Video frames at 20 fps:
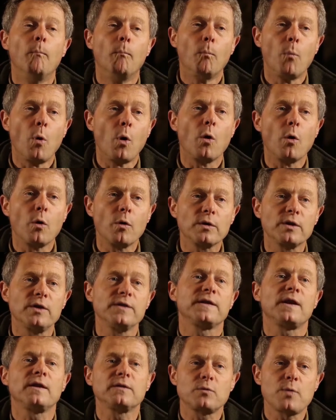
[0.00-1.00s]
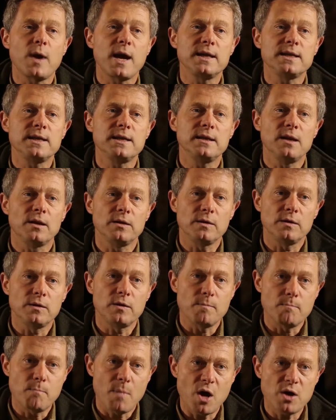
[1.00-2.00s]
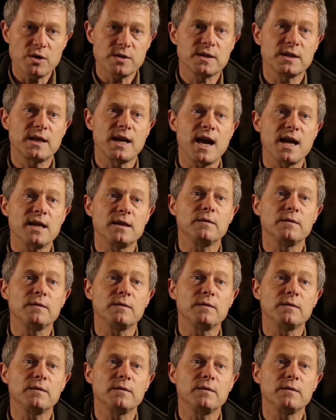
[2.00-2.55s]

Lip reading: more concentrated on the musk